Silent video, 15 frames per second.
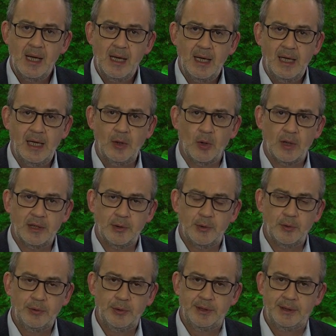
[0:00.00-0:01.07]
in order
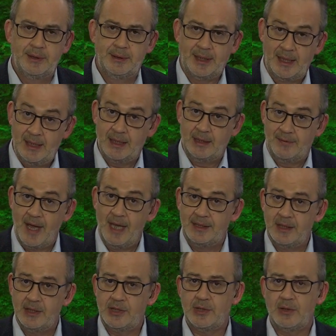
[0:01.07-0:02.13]
to take
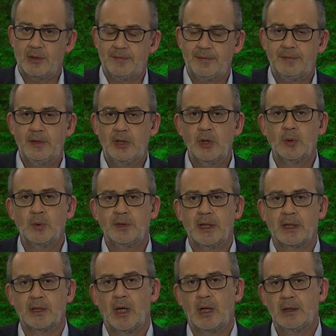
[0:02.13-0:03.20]
advantage of new
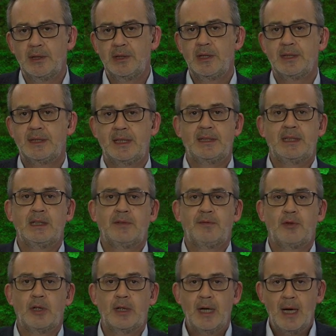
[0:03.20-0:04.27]
technologies. This is
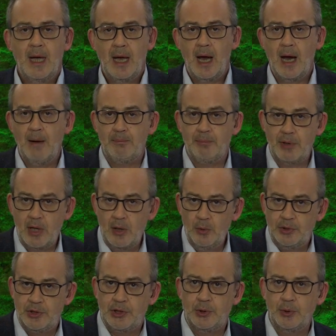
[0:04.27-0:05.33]
for
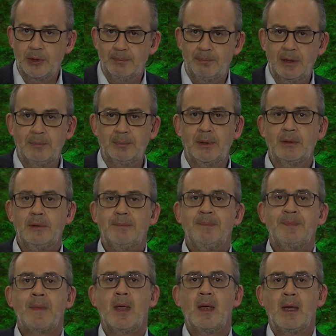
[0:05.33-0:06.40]
approach to the people.
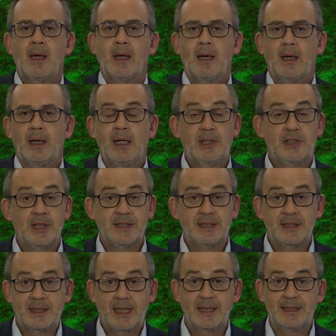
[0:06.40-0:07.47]

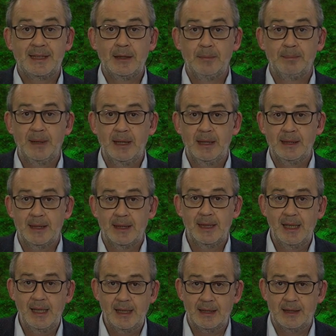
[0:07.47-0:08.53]
E-justice can still be the
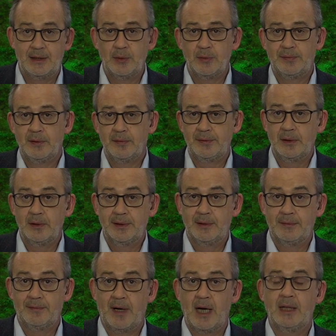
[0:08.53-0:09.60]
need to fulfill the
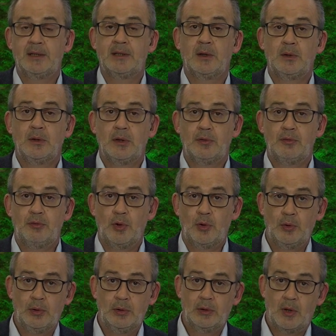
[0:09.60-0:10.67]
vital
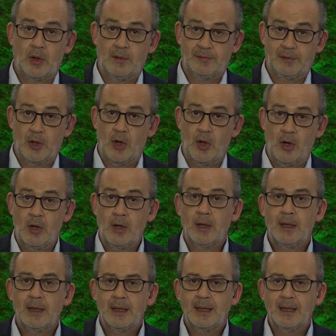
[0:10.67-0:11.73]
role of law
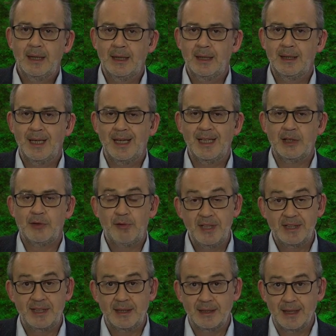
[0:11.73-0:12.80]
in
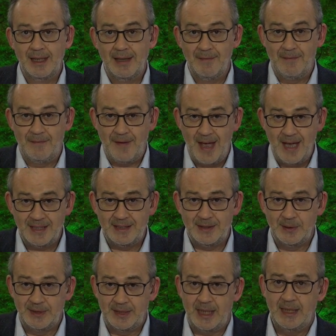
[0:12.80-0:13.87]
increasingly fast
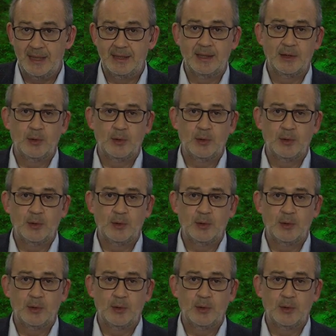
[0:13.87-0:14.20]
societies